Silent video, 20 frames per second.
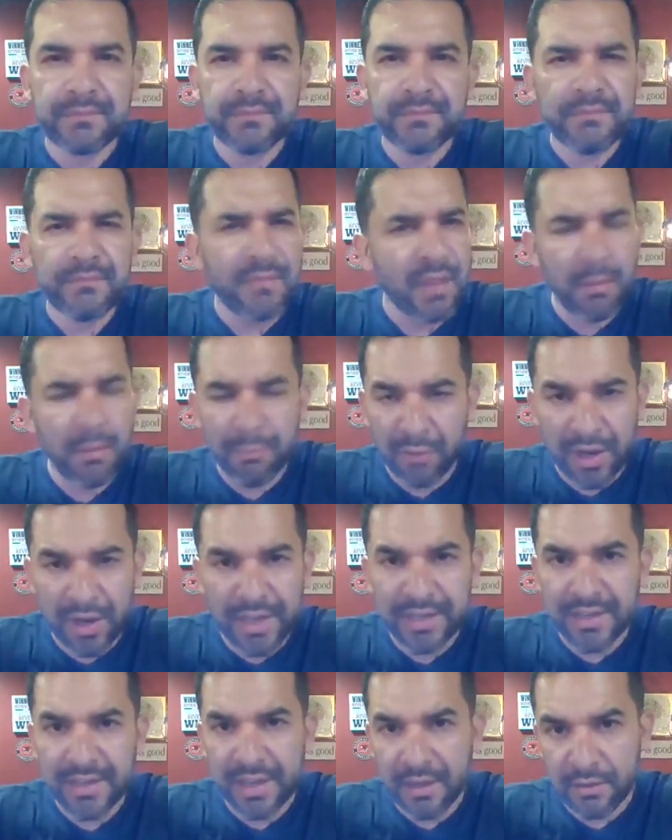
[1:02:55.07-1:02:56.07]
Break it
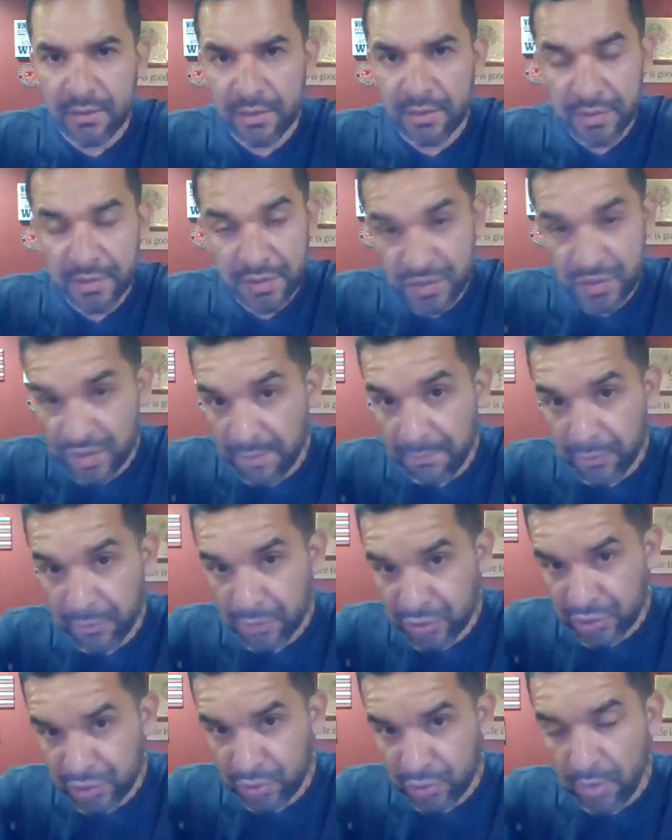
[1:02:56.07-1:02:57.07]
down, simple,
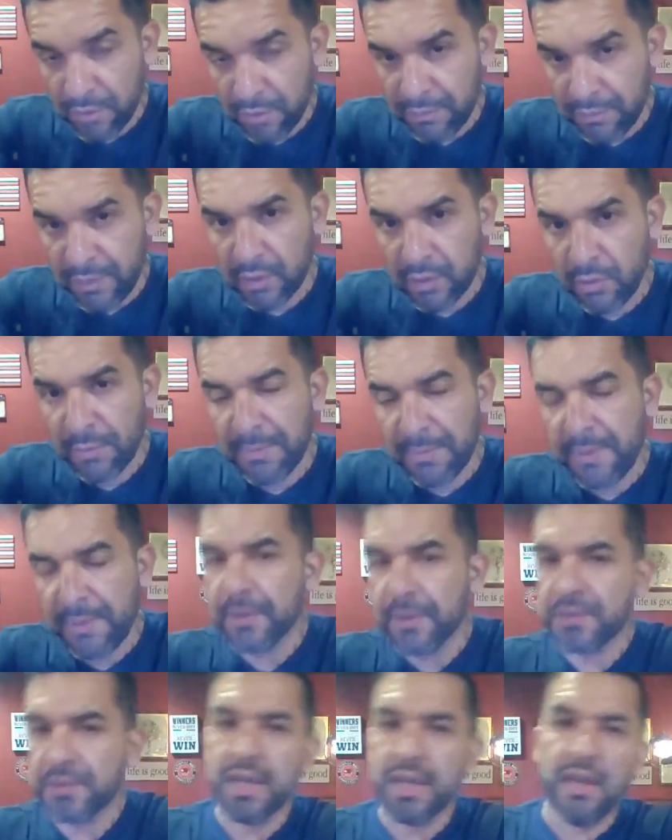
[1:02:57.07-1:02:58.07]
short follow-up emails.
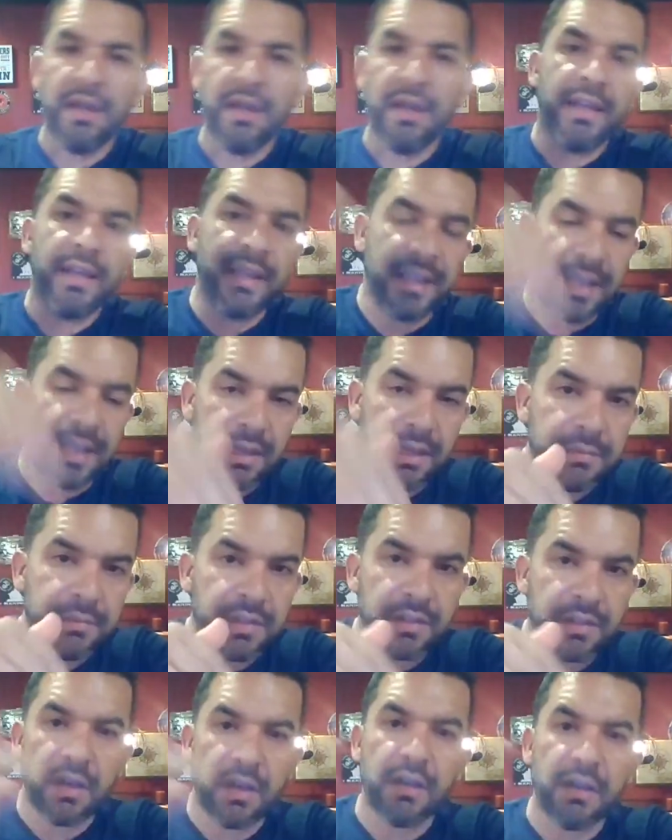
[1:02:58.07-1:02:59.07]
Get them to the
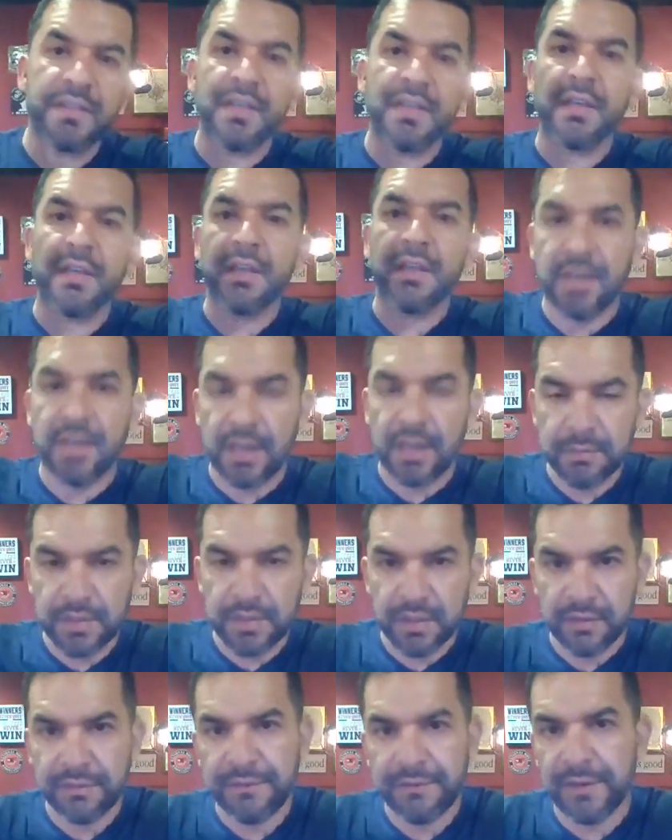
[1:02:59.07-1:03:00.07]
content, get them to the
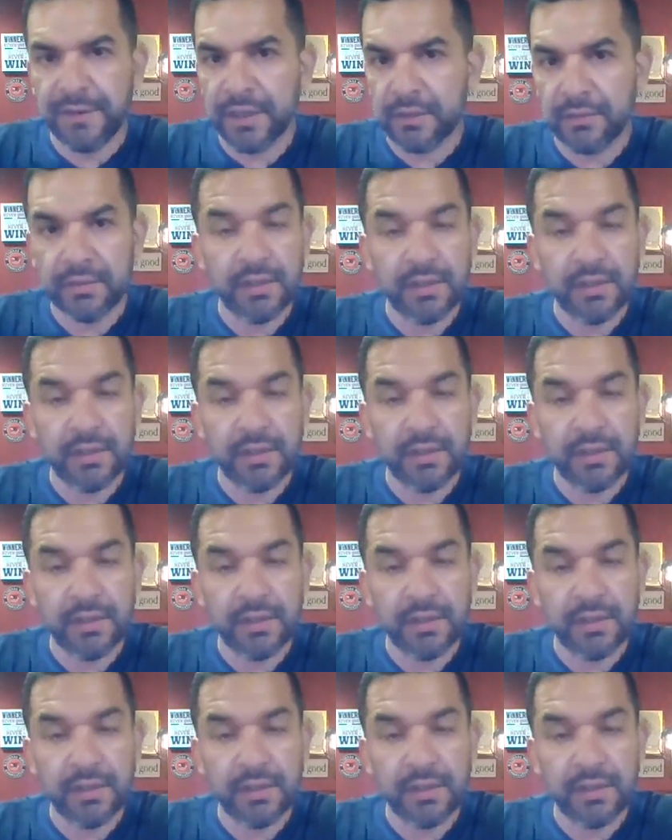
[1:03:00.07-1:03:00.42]
funnel.